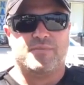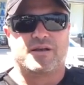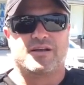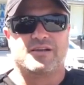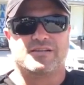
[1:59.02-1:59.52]

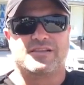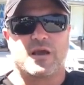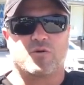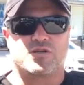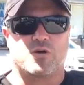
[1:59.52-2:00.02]
because they
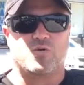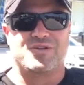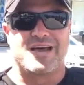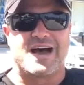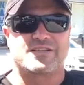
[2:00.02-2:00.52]
were told
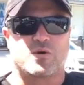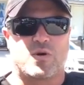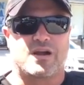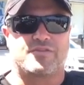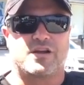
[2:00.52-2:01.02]
not to
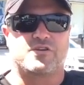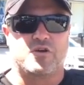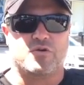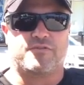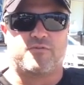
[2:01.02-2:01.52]
wear their
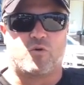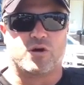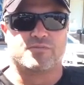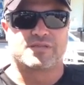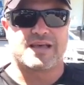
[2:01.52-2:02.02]

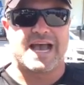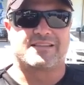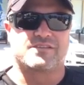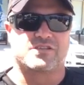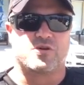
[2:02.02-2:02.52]
uniforms
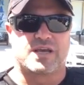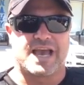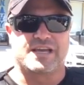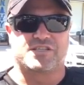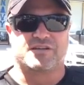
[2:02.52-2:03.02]
at this
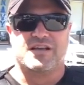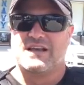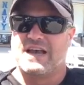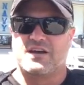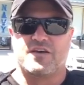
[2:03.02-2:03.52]
location
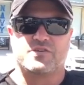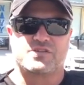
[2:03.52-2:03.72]
and other